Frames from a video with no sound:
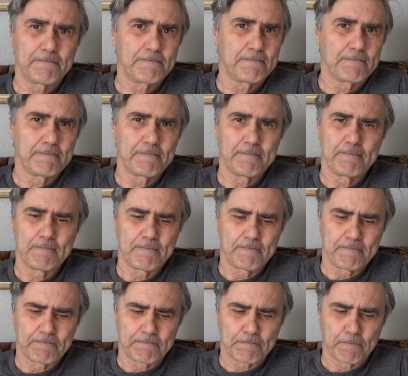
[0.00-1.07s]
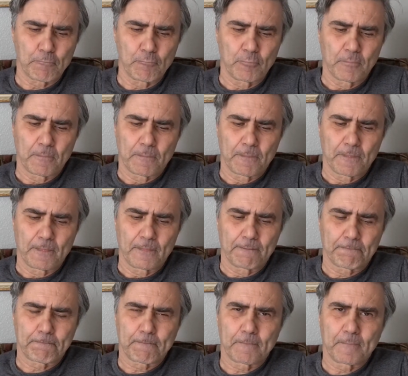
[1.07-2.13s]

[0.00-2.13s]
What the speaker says: Nobody speaks.